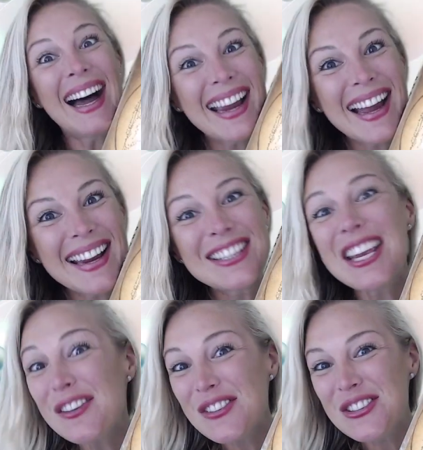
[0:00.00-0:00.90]
Hi
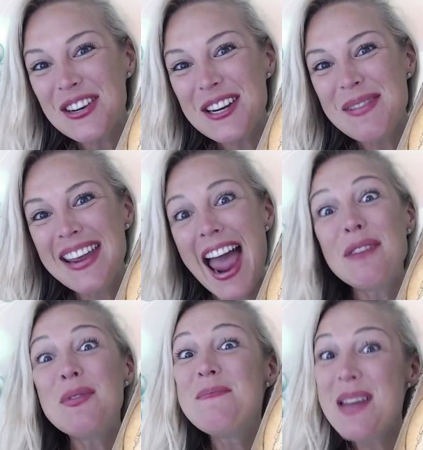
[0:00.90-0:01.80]
guys, thank you for joining
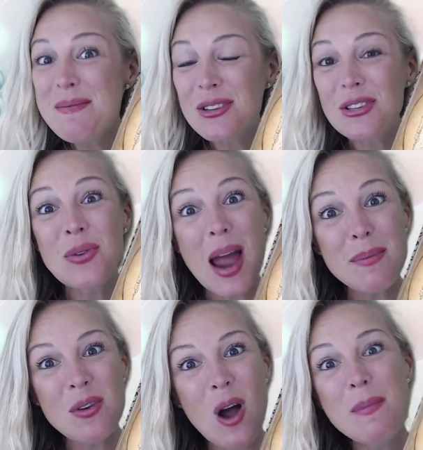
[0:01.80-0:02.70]
me and remember to
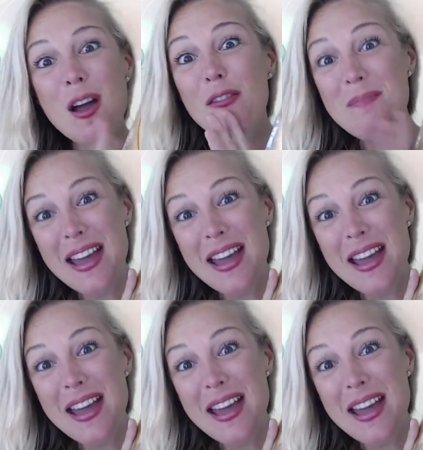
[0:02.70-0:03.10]
grab your copy